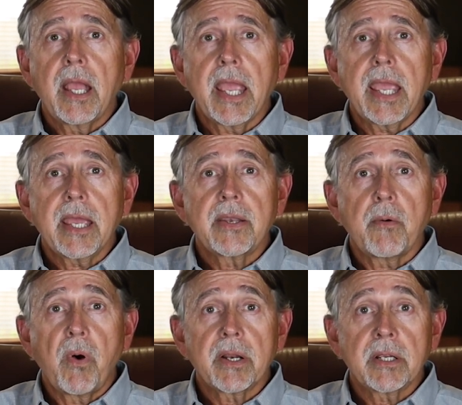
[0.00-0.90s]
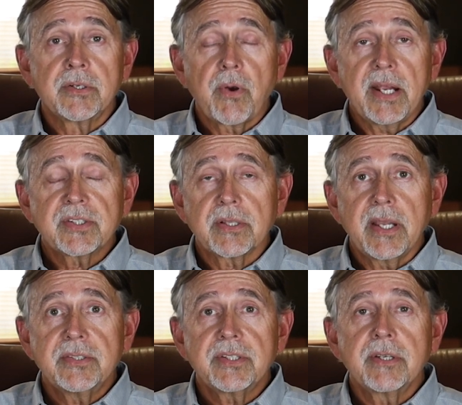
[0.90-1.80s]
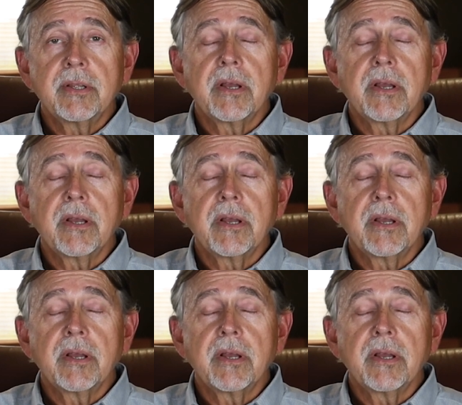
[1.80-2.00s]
and I want to congratulate